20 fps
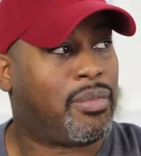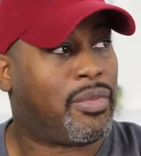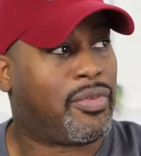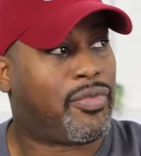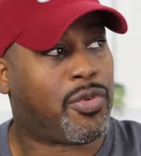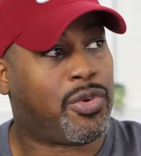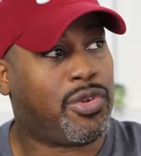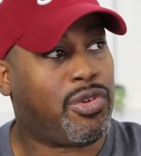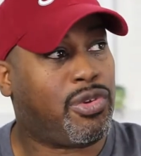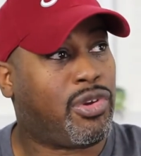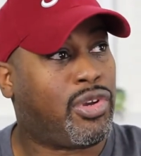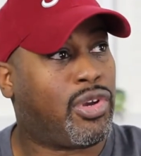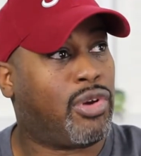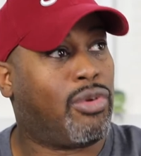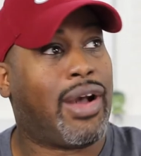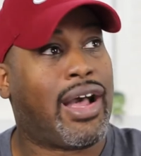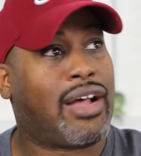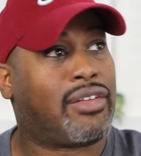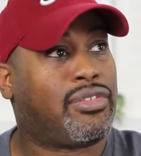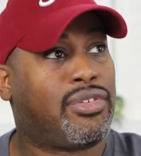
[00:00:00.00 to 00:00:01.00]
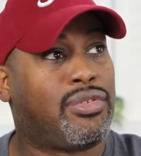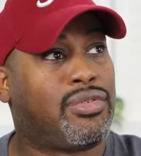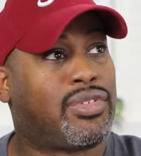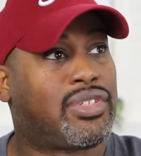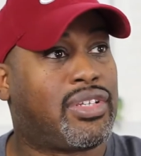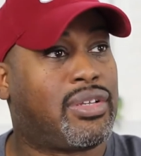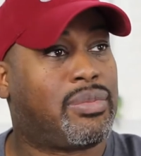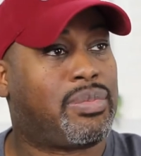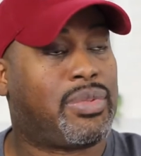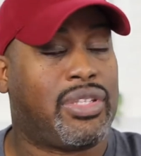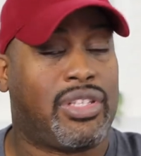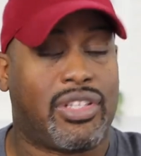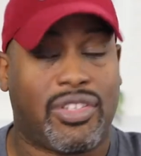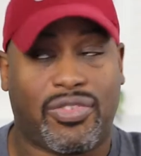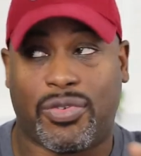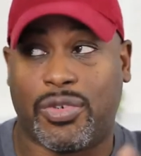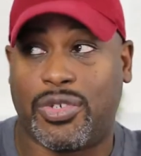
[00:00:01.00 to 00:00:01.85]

before you go out and do something else,